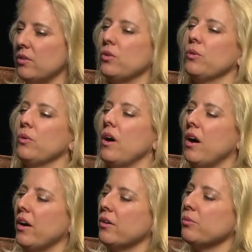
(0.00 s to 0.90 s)
who
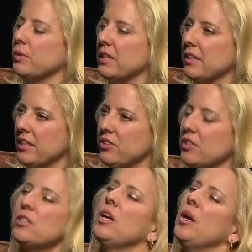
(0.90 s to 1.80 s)
are
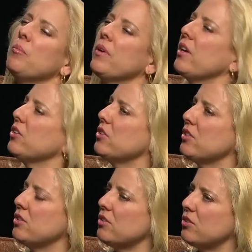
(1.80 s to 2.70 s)
religious but are
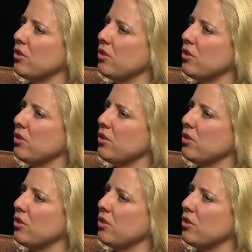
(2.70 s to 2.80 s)
just